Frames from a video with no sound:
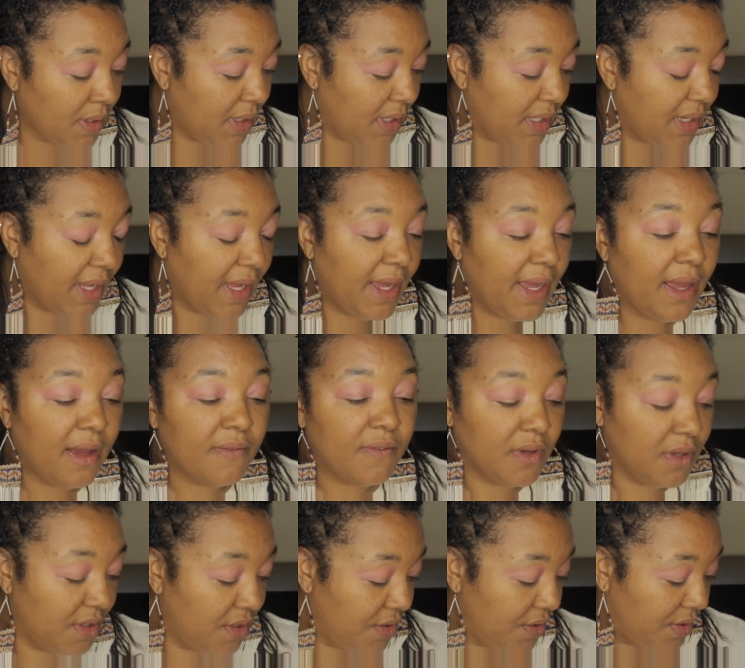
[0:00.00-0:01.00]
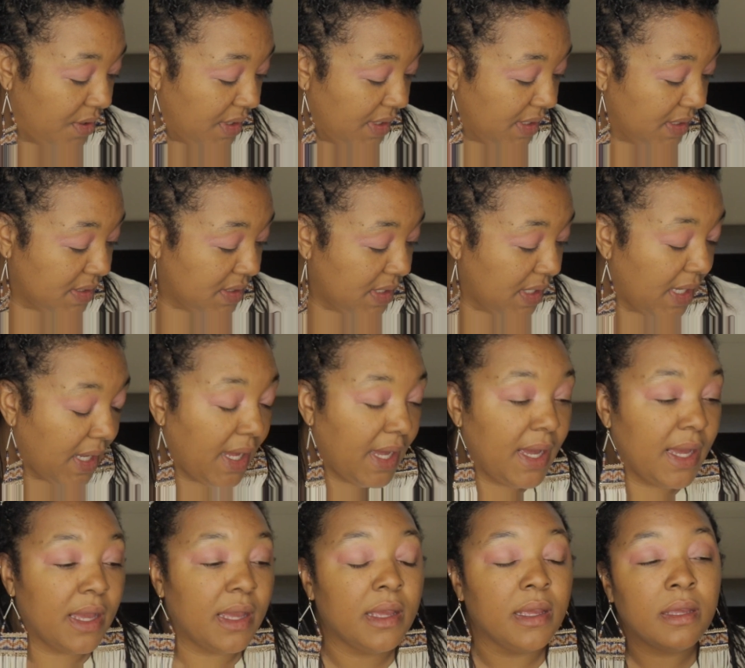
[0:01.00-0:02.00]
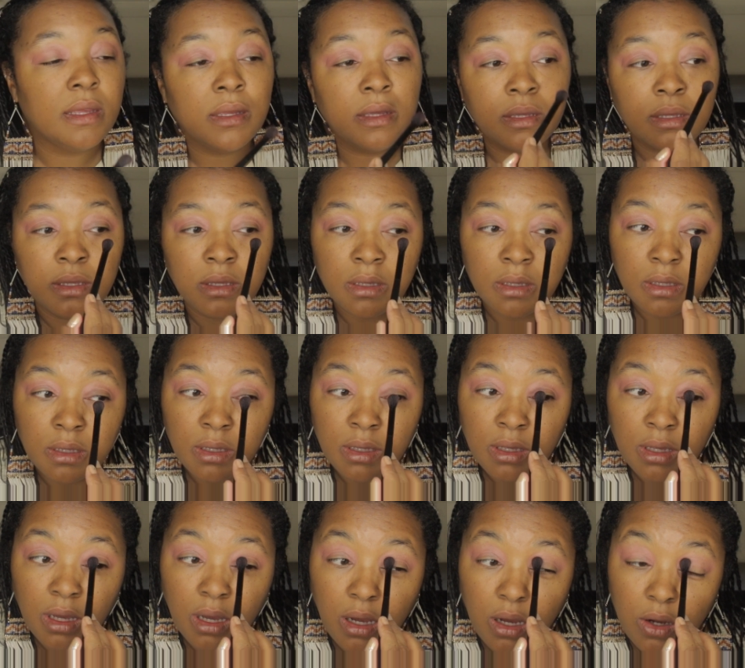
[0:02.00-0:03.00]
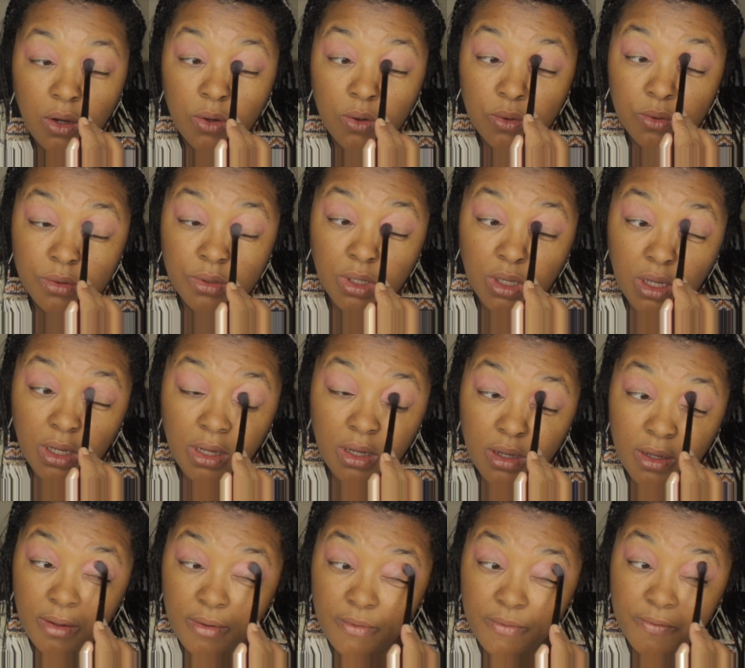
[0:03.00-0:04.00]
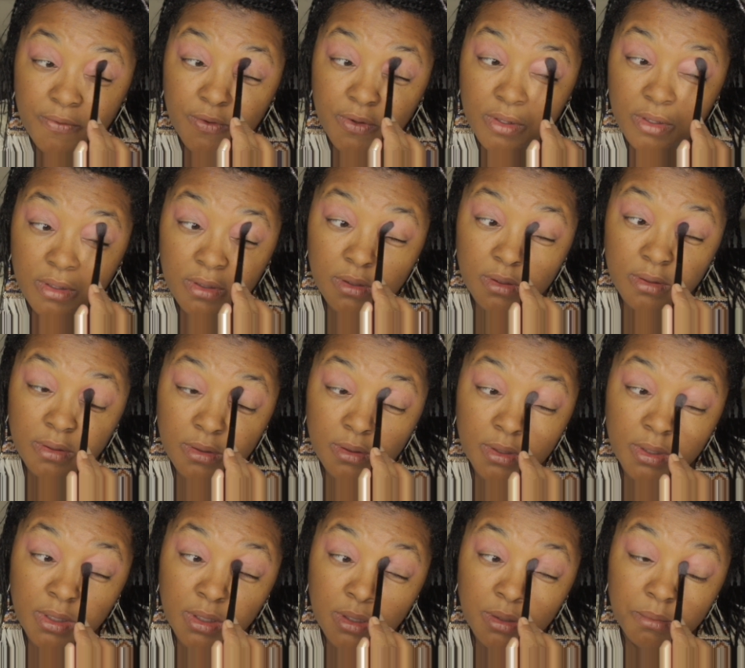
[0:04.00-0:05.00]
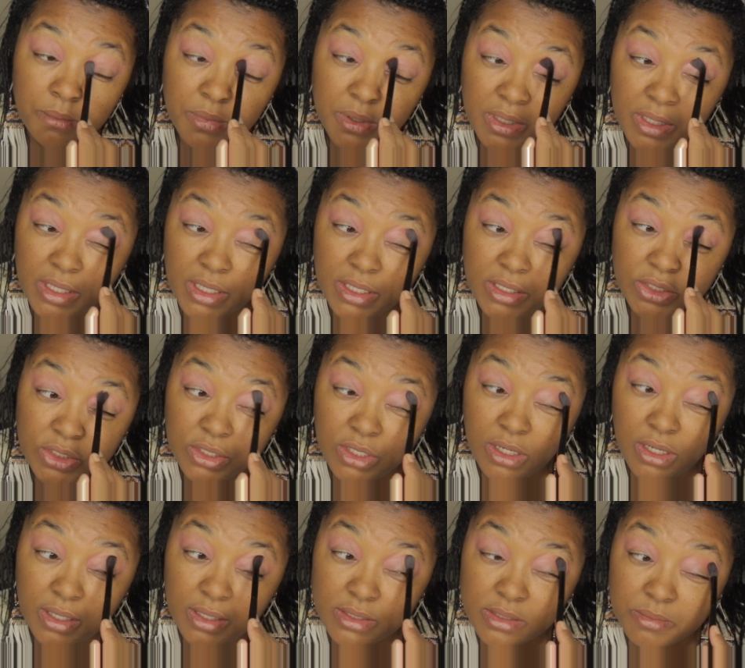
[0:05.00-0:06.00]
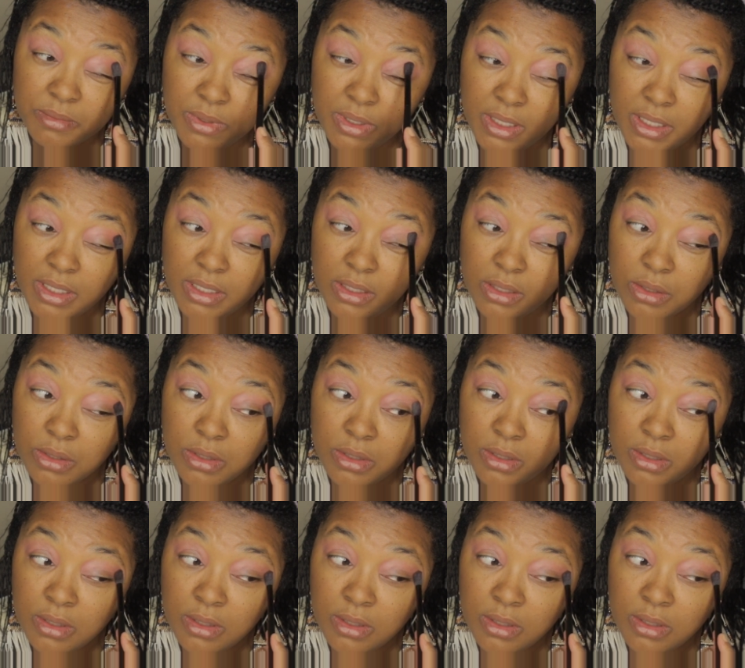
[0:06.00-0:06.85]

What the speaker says: And I have other things that I own of BH Cosmetics,